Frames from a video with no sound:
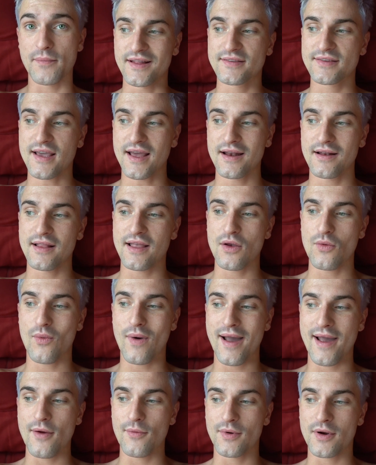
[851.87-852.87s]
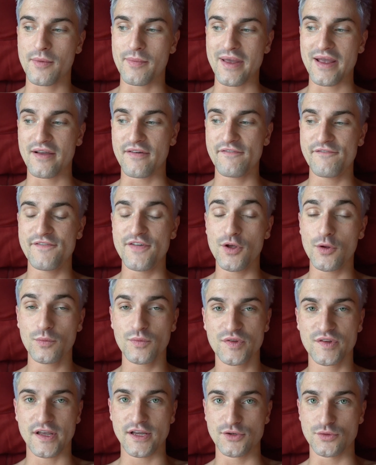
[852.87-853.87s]
That's kind of like why I want to make a
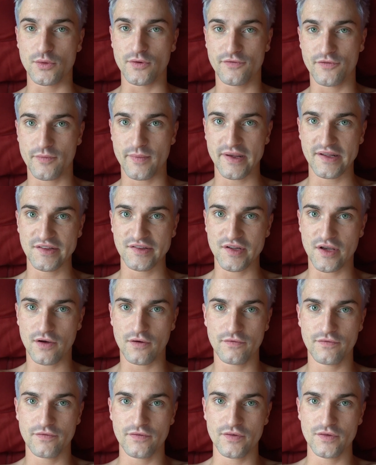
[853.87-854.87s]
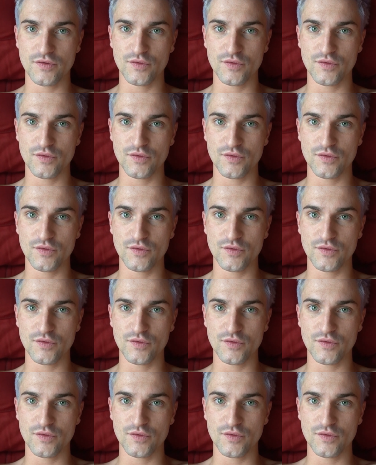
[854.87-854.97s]
film schedule for myself.